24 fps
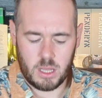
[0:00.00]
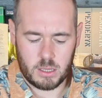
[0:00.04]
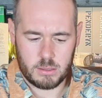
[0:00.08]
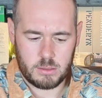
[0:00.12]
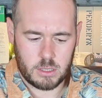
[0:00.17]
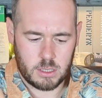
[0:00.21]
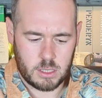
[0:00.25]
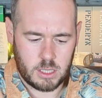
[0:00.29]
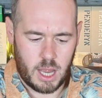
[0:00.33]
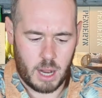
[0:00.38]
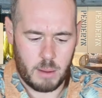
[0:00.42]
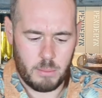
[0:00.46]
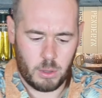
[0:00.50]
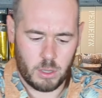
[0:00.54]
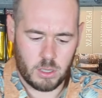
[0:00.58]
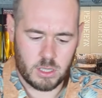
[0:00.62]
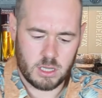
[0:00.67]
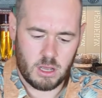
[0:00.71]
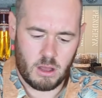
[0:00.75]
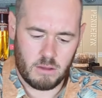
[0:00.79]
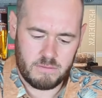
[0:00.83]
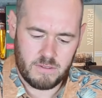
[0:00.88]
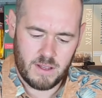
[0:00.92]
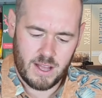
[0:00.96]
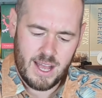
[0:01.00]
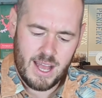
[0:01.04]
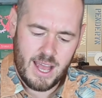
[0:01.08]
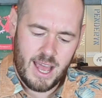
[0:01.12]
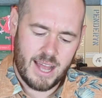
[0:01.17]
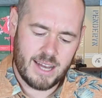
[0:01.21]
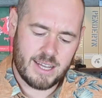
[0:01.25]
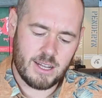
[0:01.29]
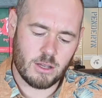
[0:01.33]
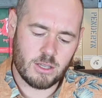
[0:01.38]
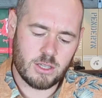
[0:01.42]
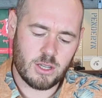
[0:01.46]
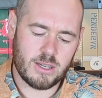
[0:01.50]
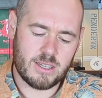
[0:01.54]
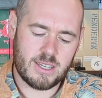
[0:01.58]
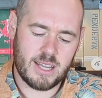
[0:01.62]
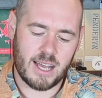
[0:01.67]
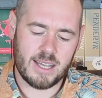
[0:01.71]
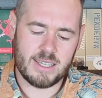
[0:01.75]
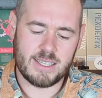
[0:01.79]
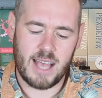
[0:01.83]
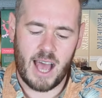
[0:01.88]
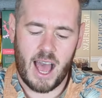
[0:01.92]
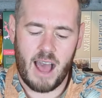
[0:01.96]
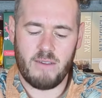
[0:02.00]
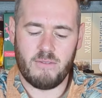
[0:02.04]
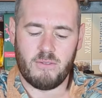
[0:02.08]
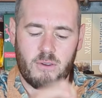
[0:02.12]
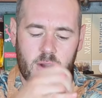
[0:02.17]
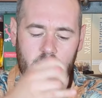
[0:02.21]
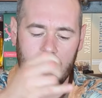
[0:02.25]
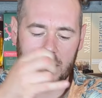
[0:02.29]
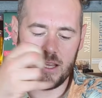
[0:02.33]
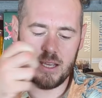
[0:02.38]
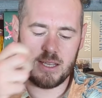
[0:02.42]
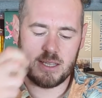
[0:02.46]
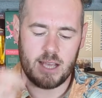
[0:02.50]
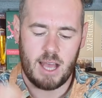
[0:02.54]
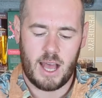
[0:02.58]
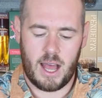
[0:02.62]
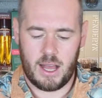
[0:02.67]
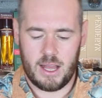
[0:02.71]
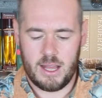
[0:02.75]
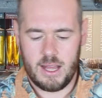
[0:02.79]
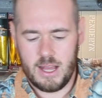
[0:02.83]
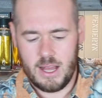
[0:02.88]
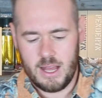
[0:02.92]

that kind of pulls off. It also does have one of these uh,